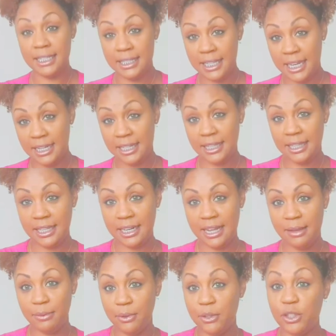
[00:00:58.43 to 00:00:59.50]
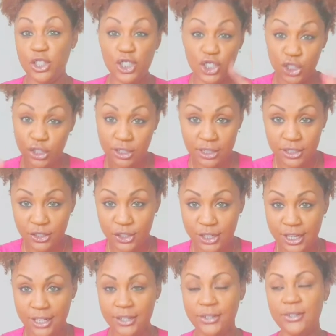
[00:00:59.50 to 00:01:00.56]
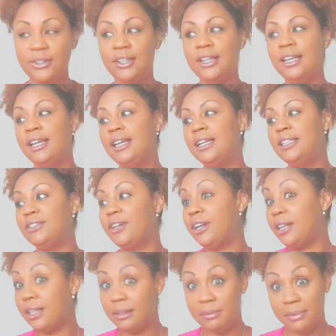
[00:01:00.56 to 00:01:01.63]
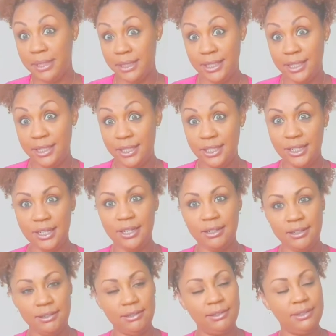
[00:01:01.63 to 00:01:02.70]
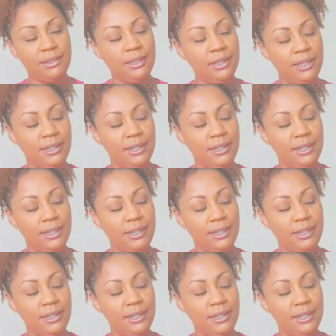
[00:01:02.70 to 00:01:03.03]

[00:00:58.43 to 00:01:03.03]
I decided that I'm going to start this channel, try to commit to this channel.